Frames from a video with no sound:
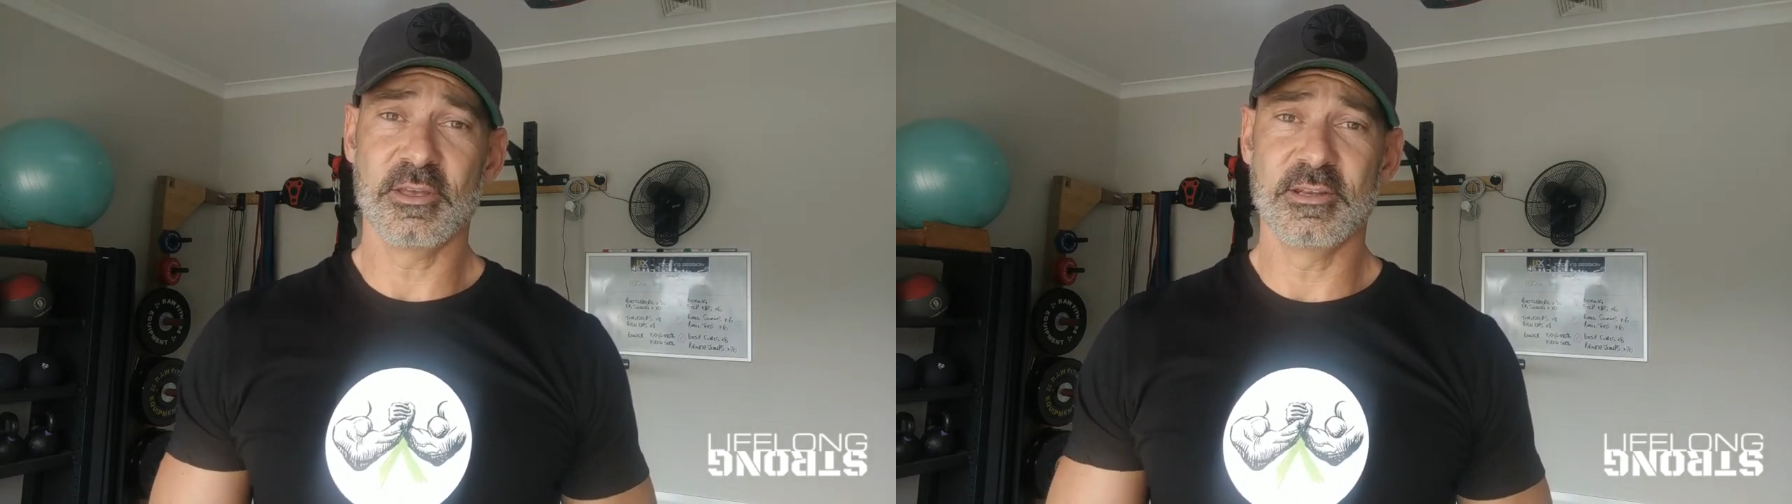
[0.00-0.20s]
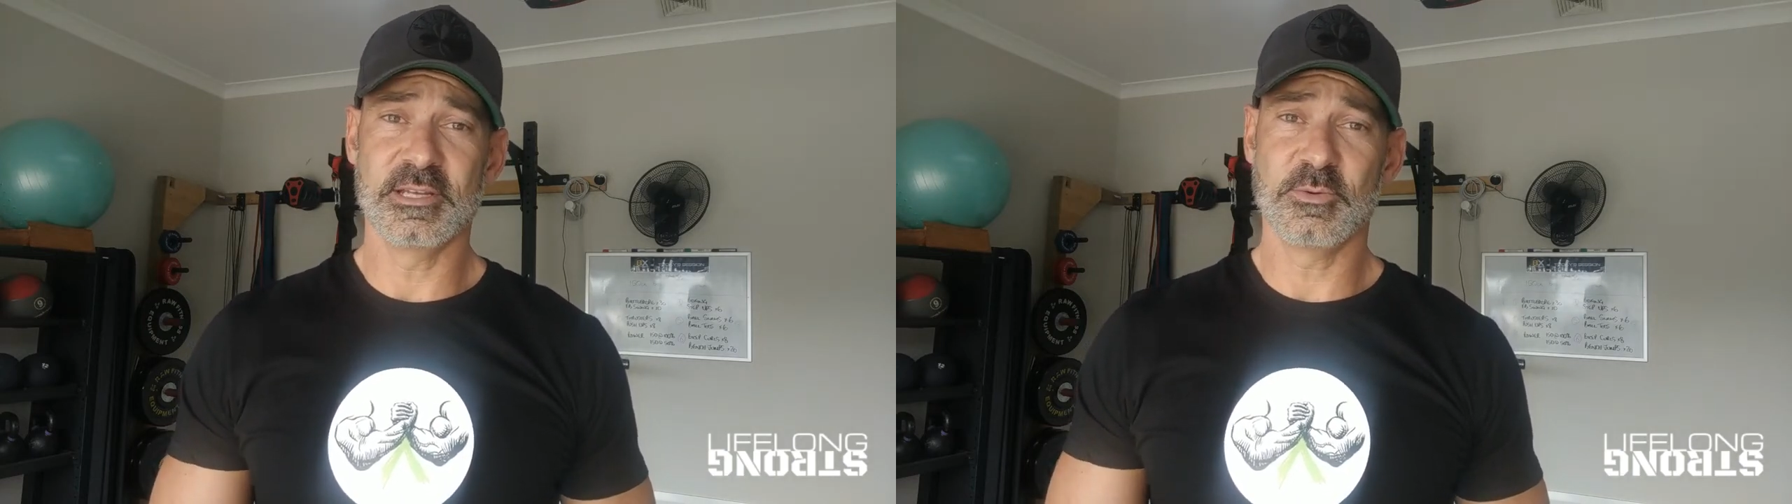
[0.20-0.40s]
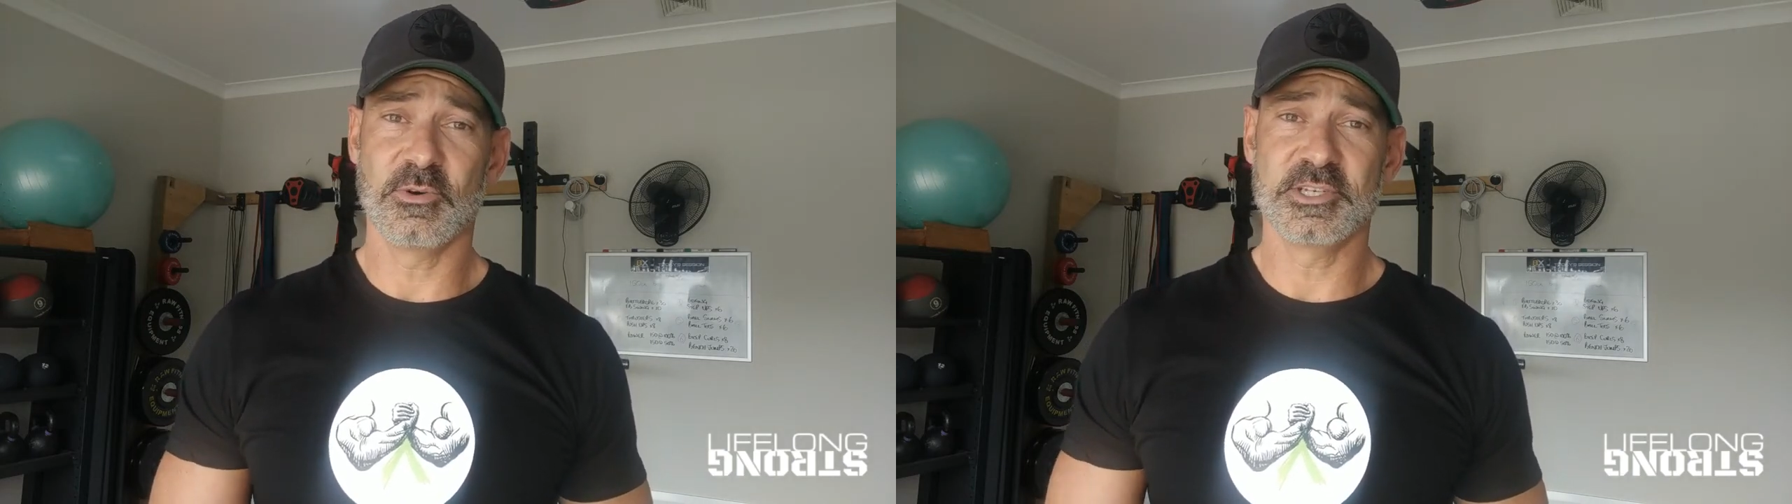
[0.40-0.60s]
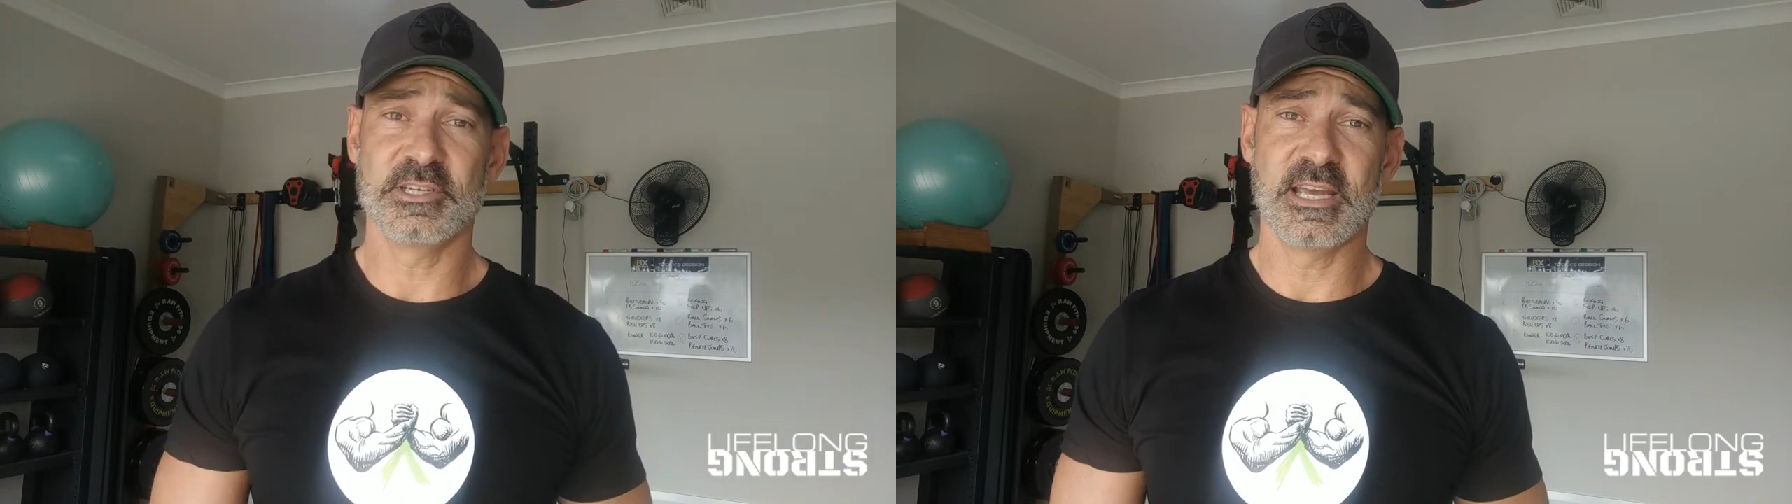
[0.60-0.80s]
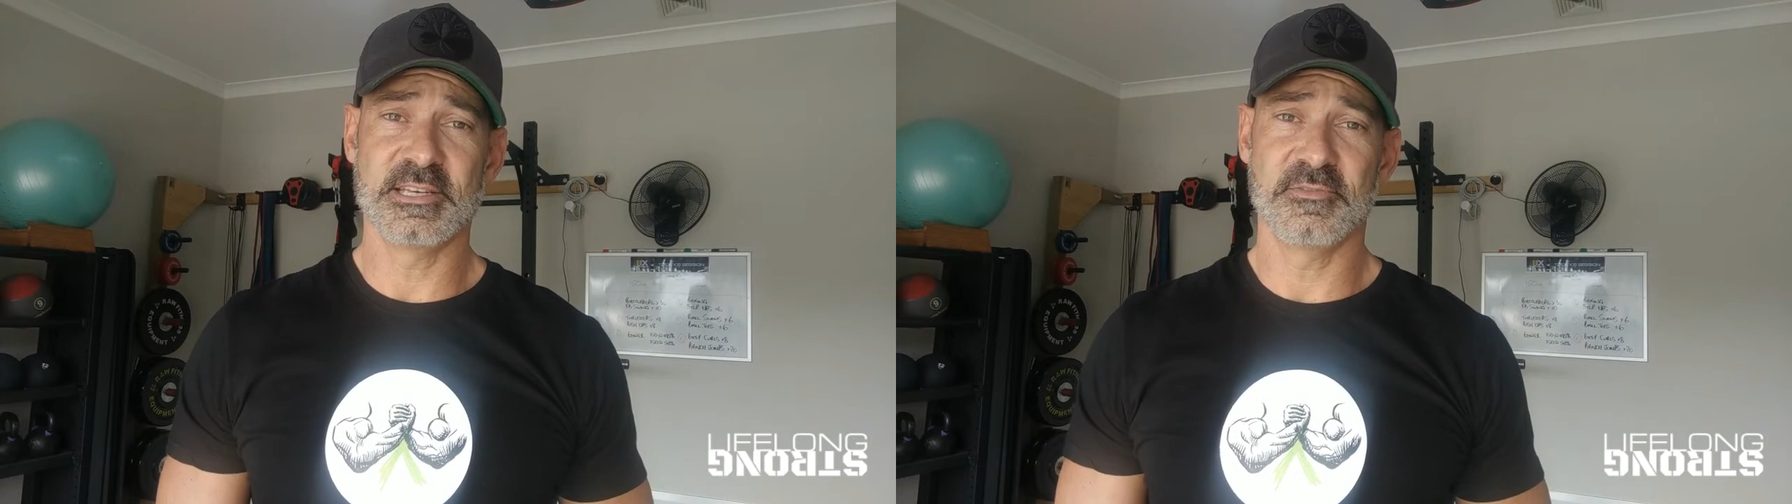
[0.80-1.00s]
you need to watch
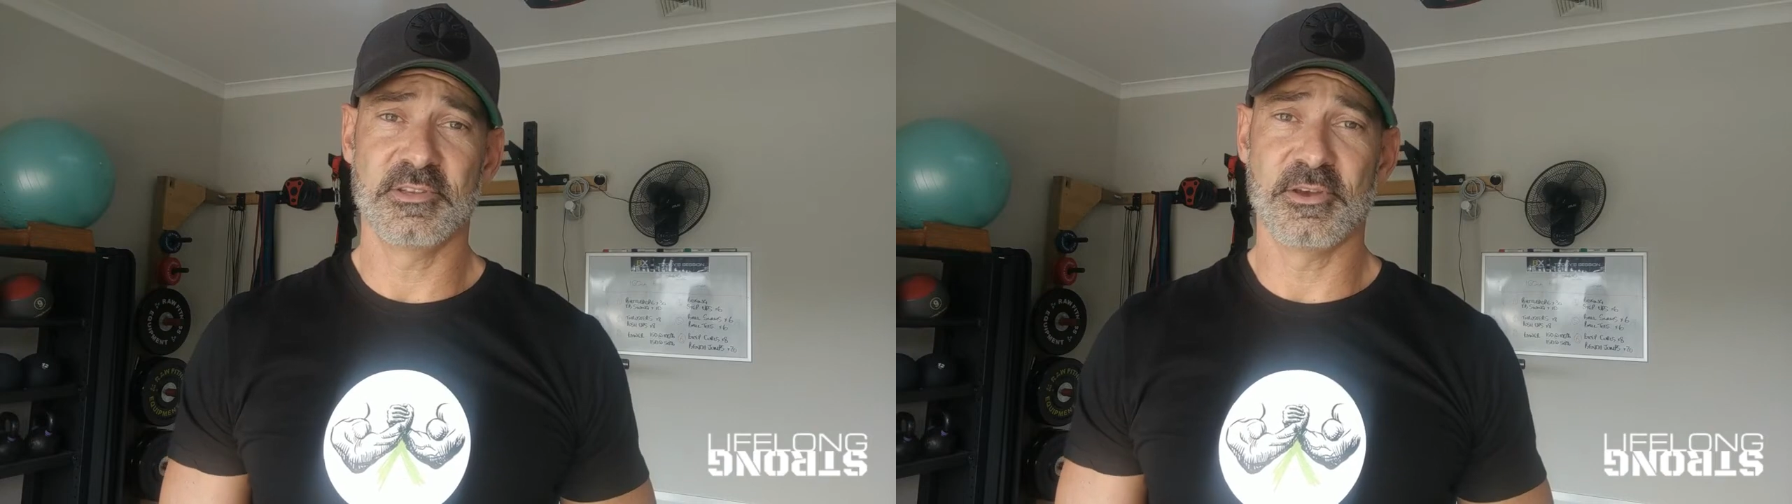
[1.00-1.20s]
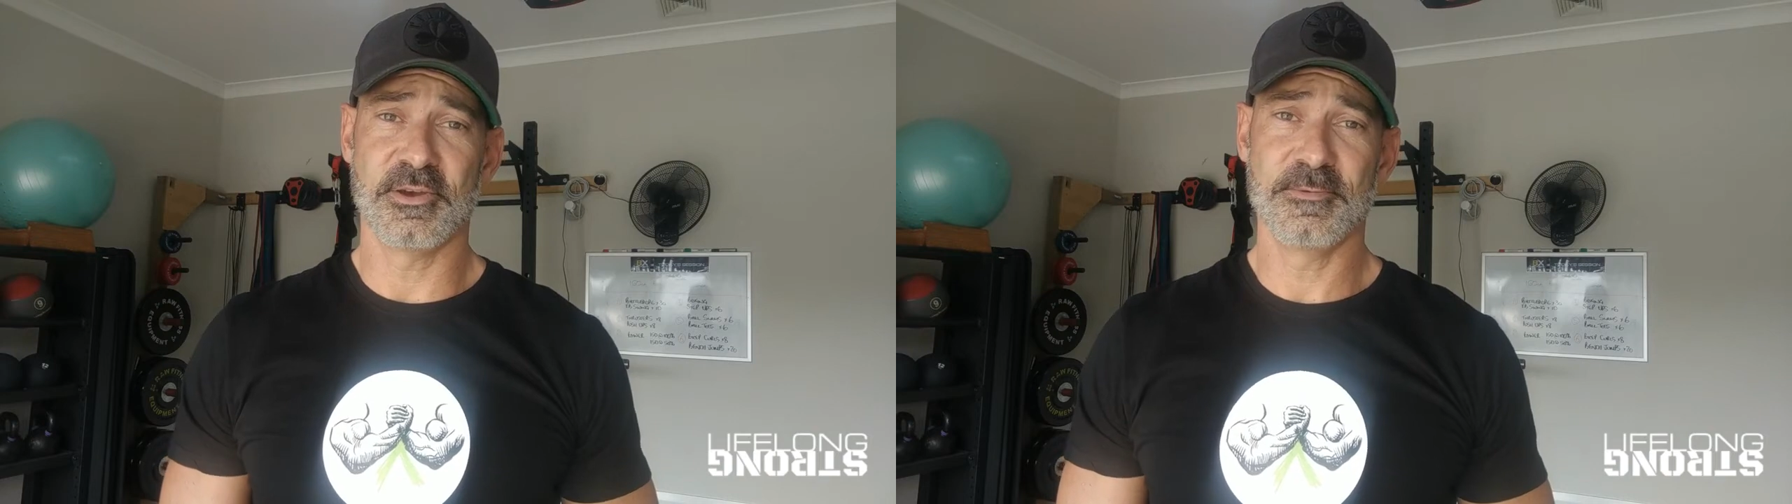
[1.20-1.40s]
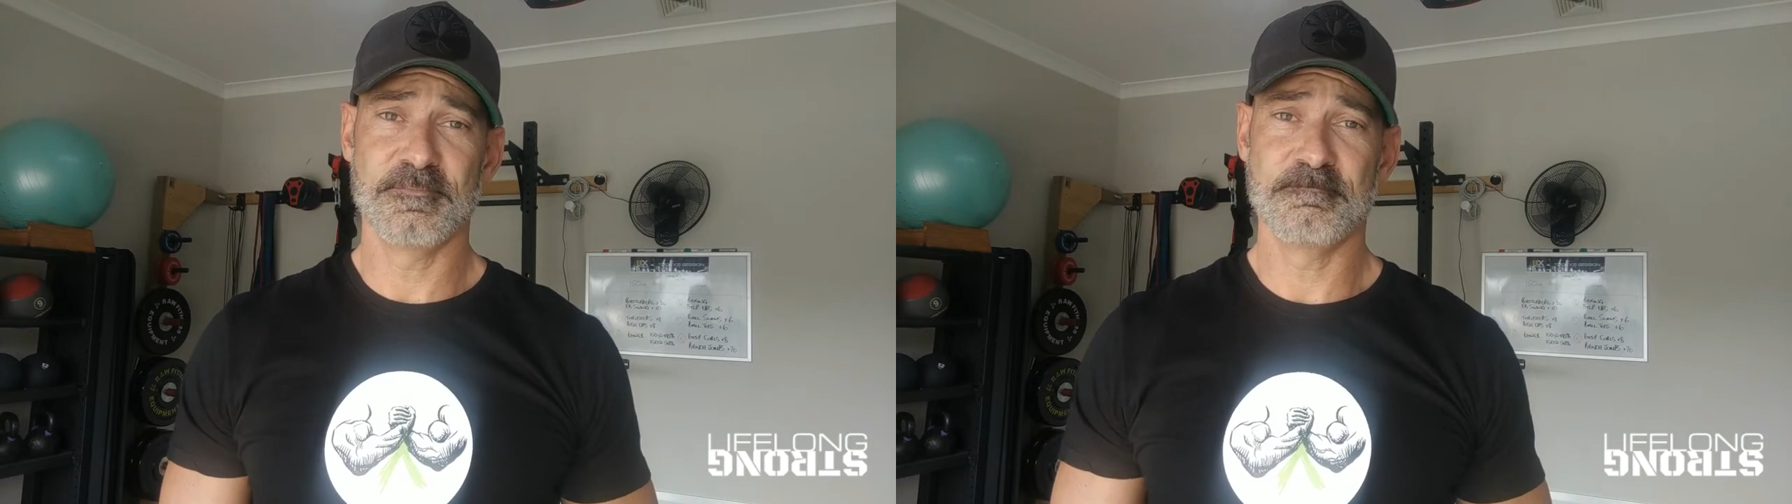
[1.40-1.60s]
today's video.